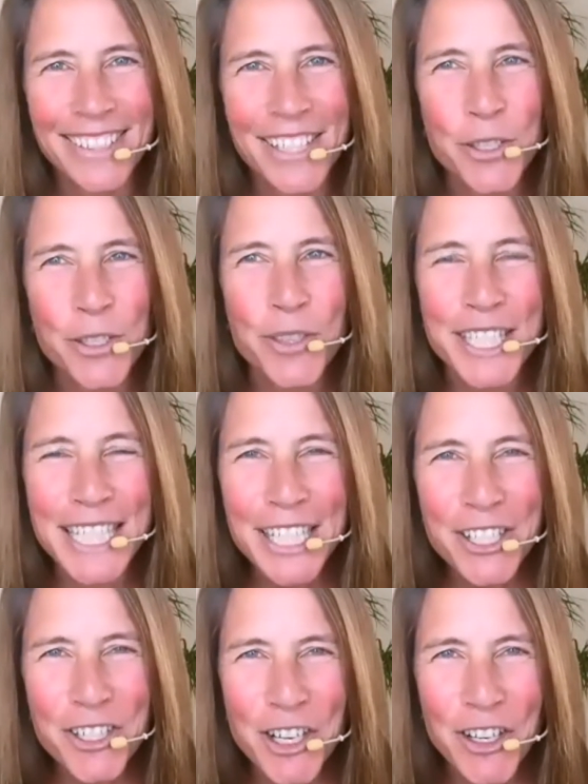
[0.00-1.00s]
So the
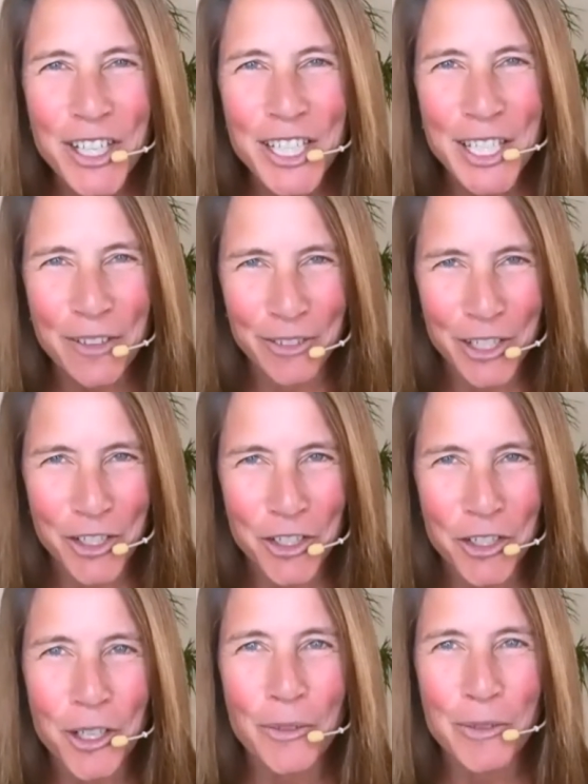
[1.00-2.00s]
dictionary
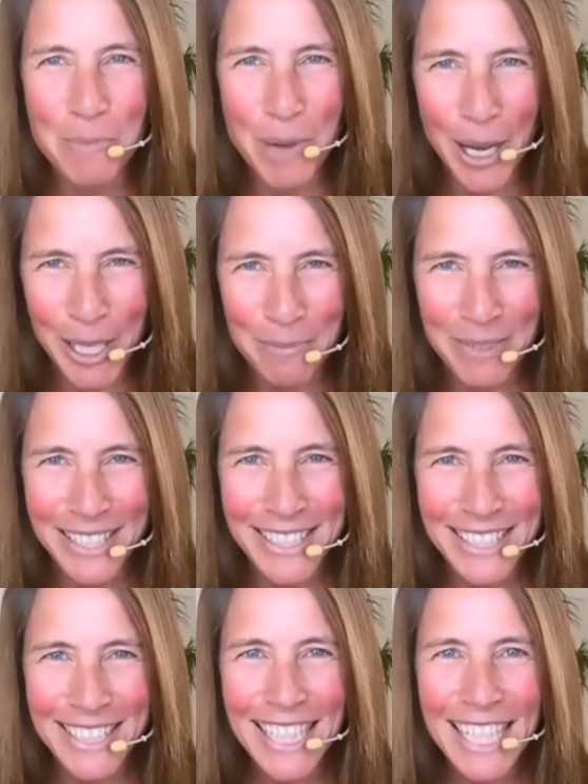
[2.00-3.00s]
definition of embodiment
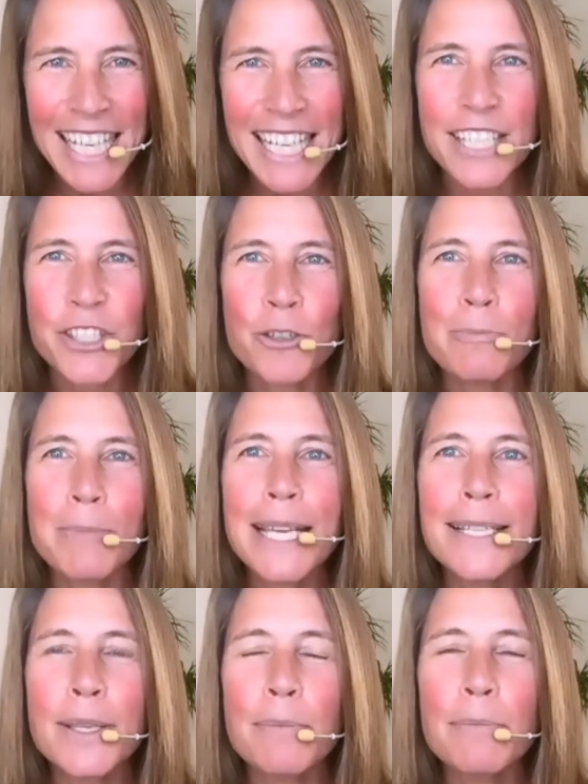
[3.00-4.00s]
is to make
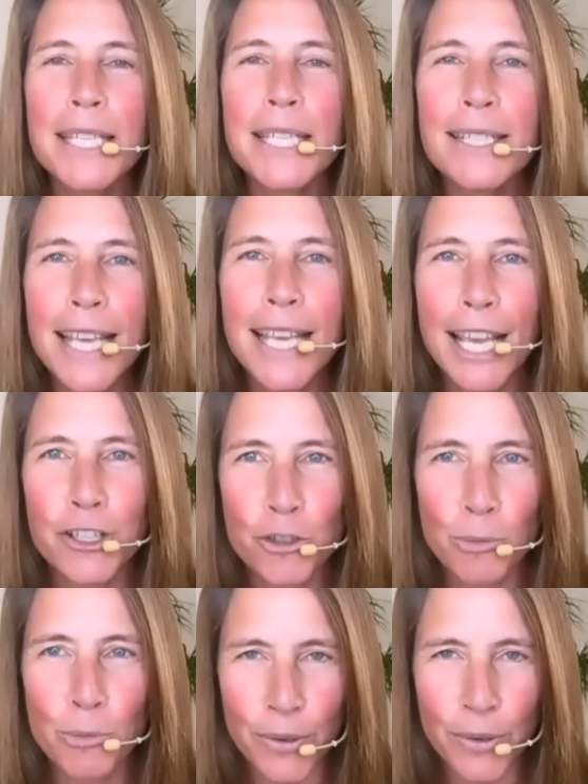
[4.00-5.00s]
something
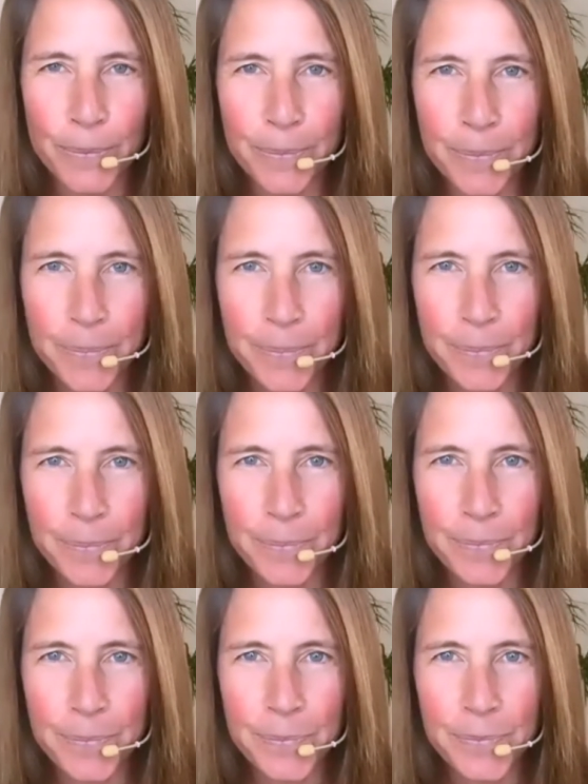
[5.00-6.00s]
tangible,
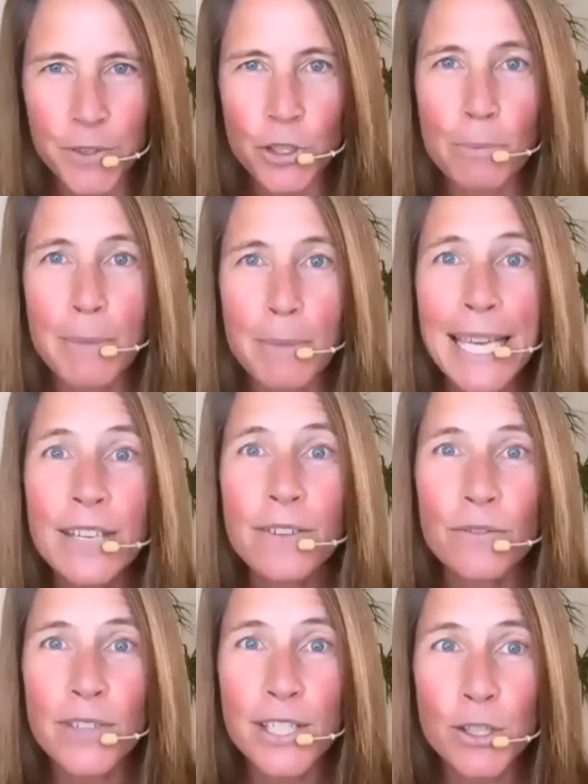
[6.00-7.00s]
to make it
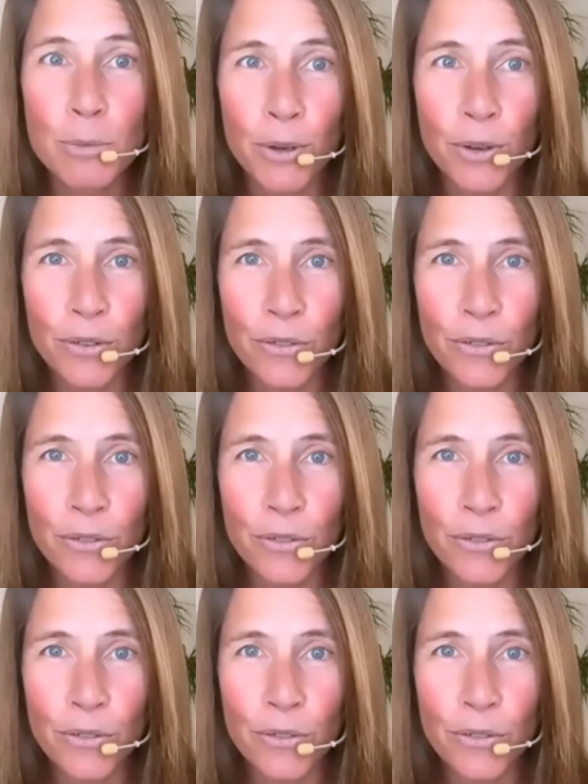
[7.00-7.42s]
visible.